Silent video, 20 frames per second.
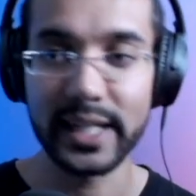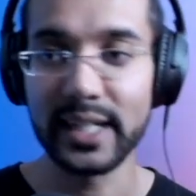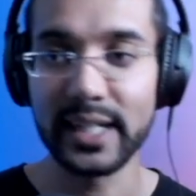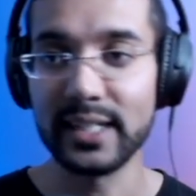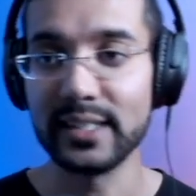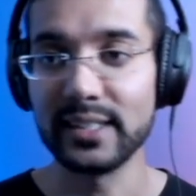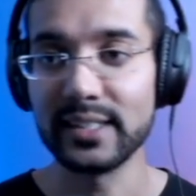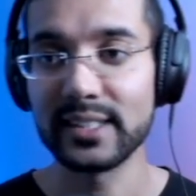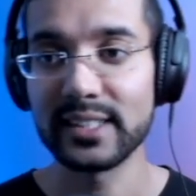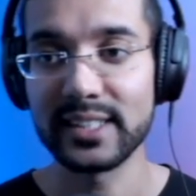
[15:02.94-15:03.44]

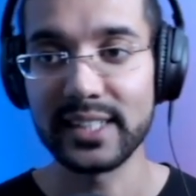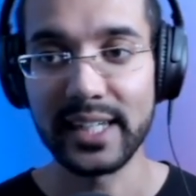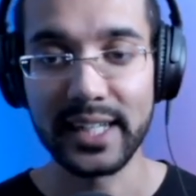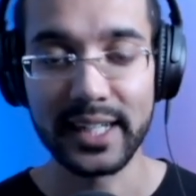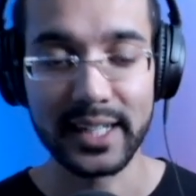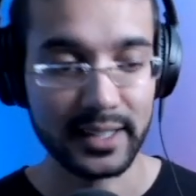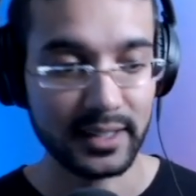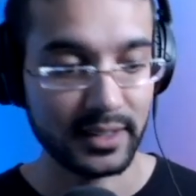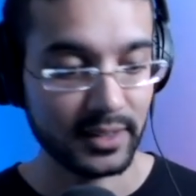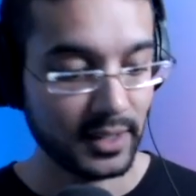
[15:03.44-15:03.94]
and
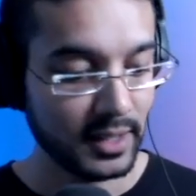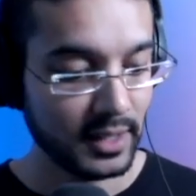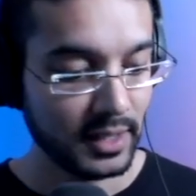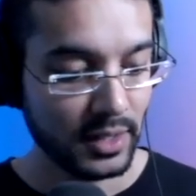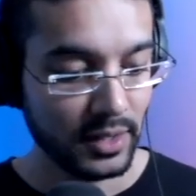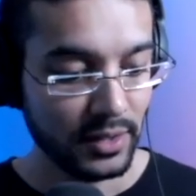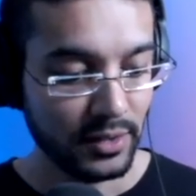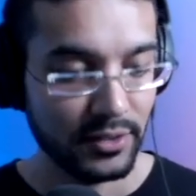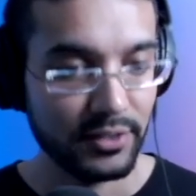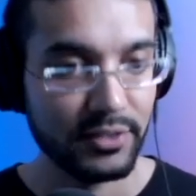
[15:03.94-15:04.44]
send
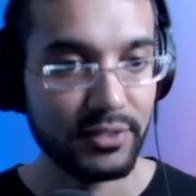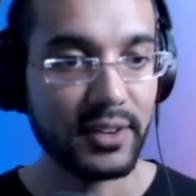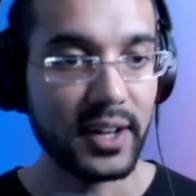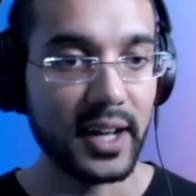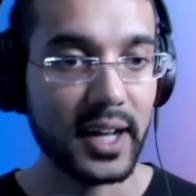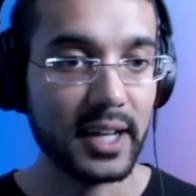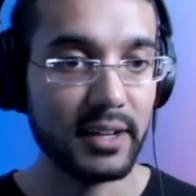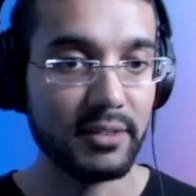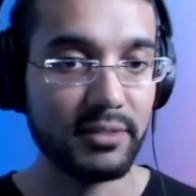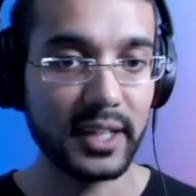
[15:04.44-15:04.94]

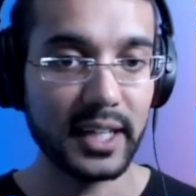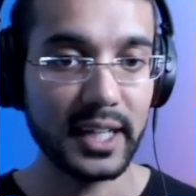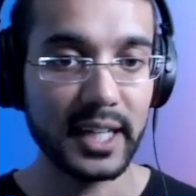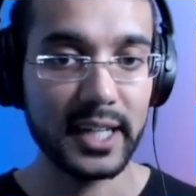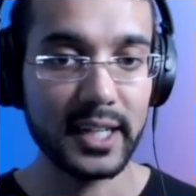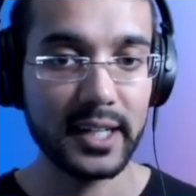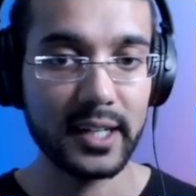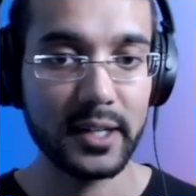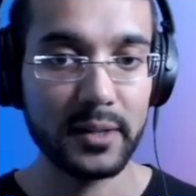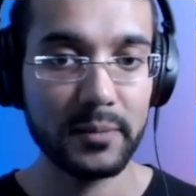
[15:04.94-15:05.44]
five A
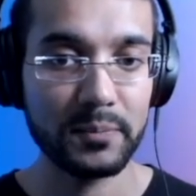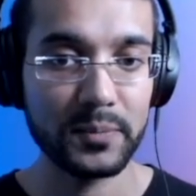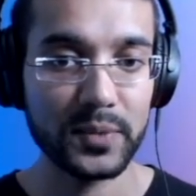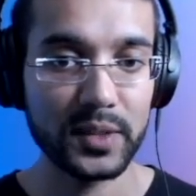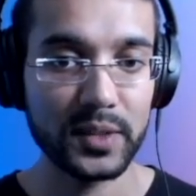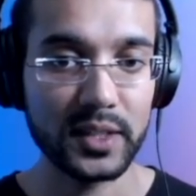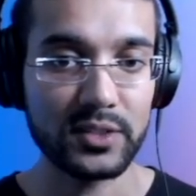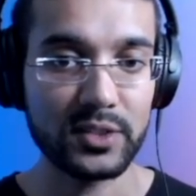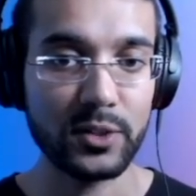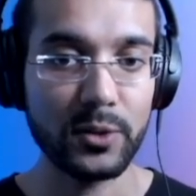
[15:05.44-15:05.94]
D A.
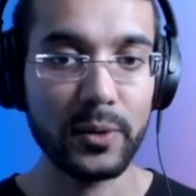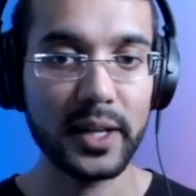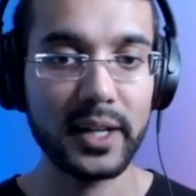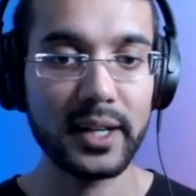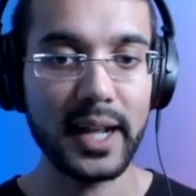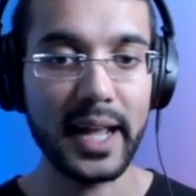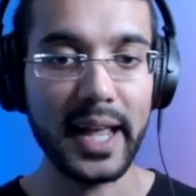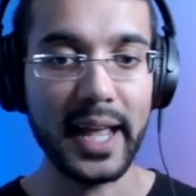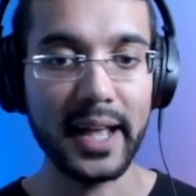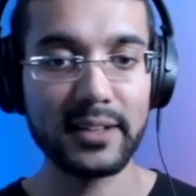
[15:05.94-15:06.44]
Let's go ahead and
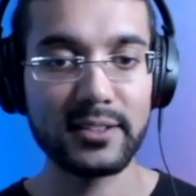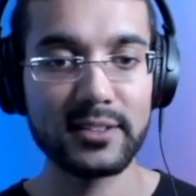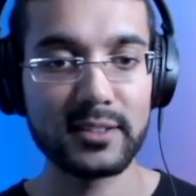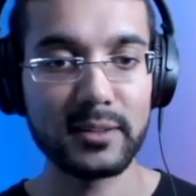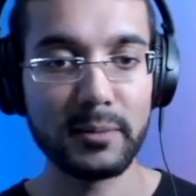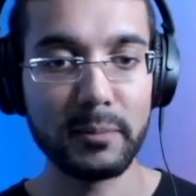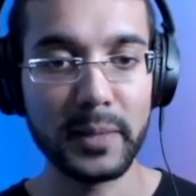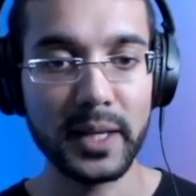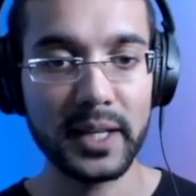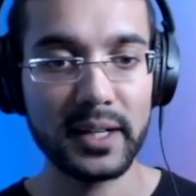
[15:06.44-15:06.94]
add
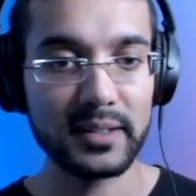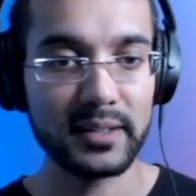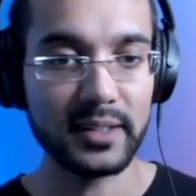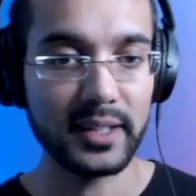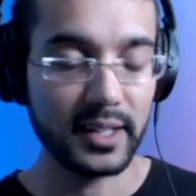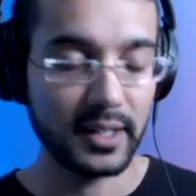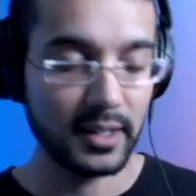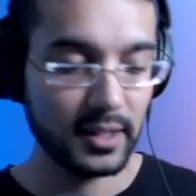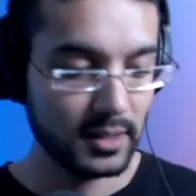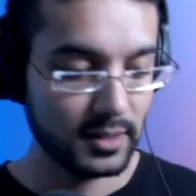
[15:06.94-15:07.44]
some
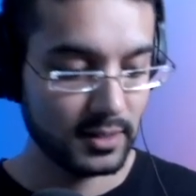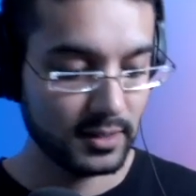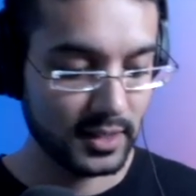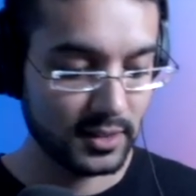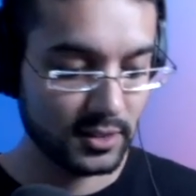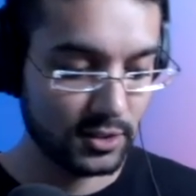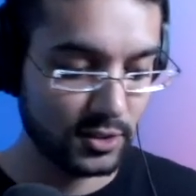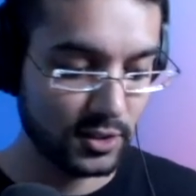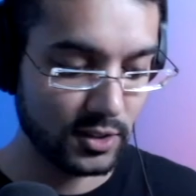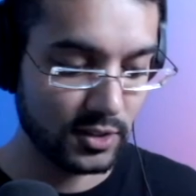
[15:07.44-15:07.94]
metadata.
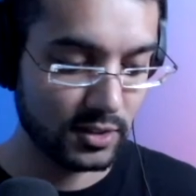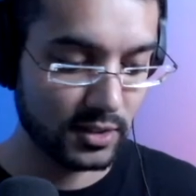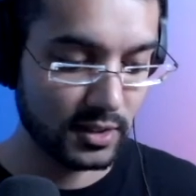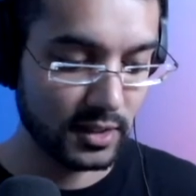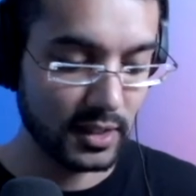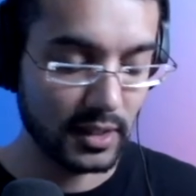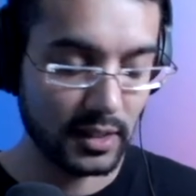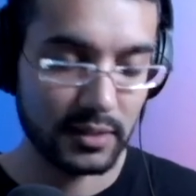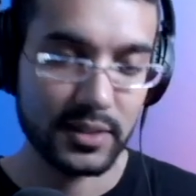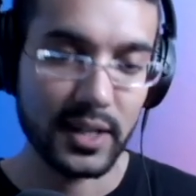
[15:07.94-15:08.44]
Let's just
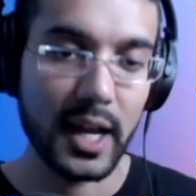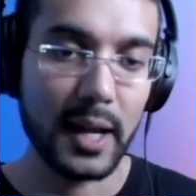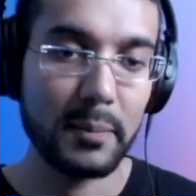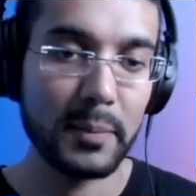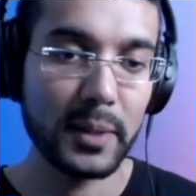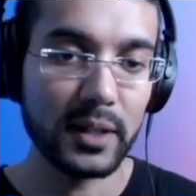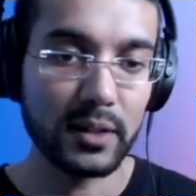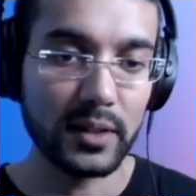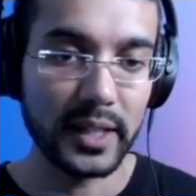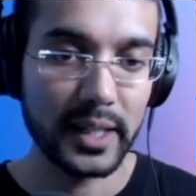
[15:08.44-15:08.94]
uh, type in
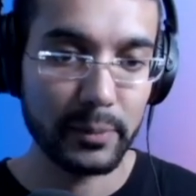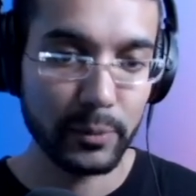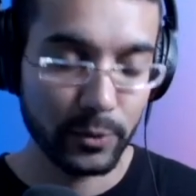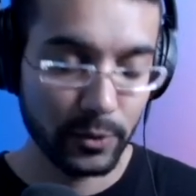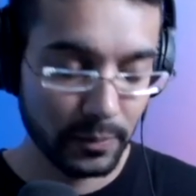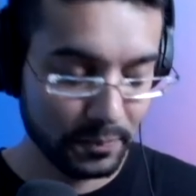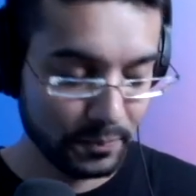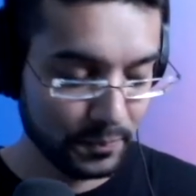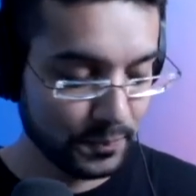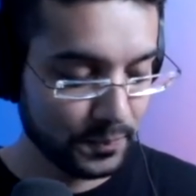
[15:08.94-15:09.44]
a
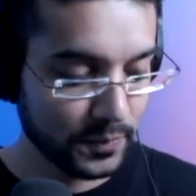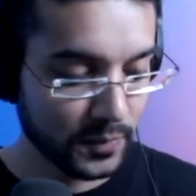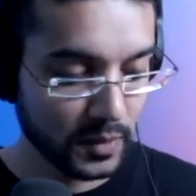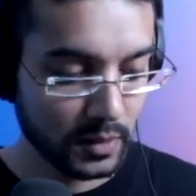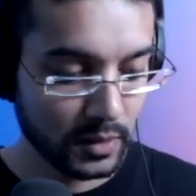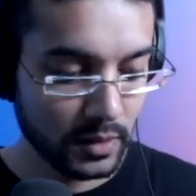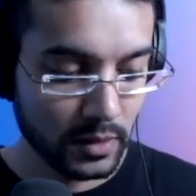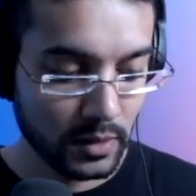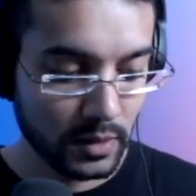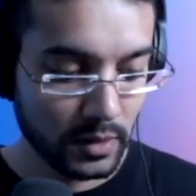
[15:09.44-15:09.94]
label,
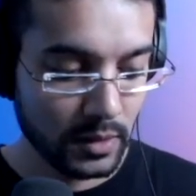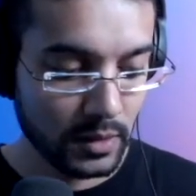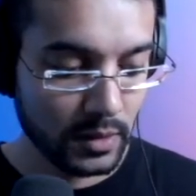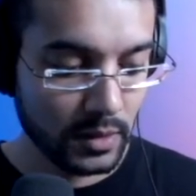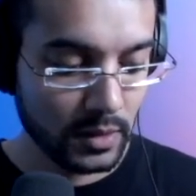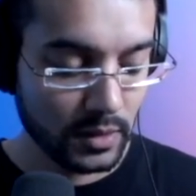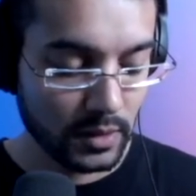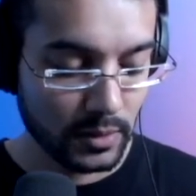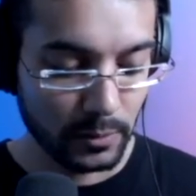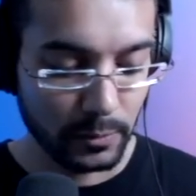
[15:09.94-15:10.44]

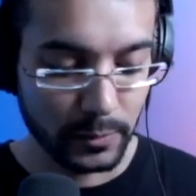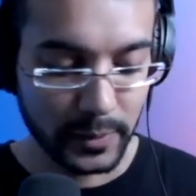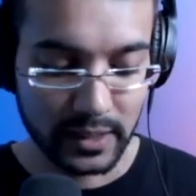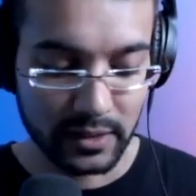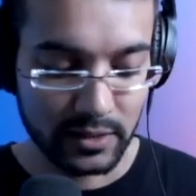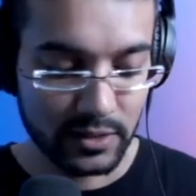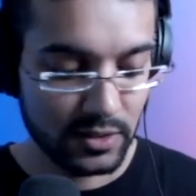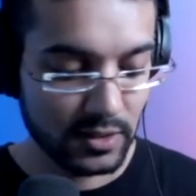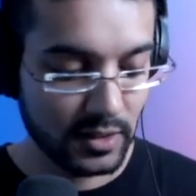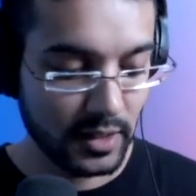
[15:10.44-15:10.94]
and we can
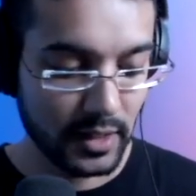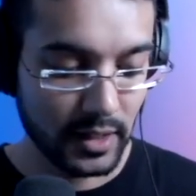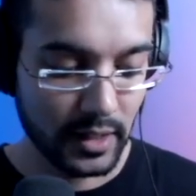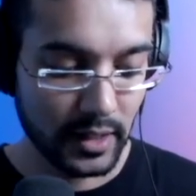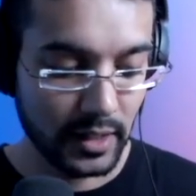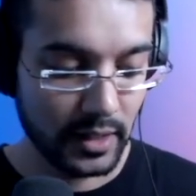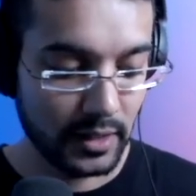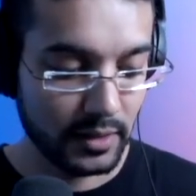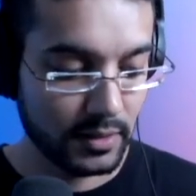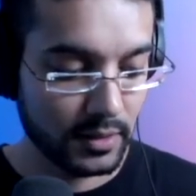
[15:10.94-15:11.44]

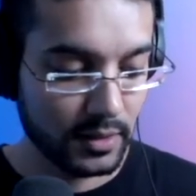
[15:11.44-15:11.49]
say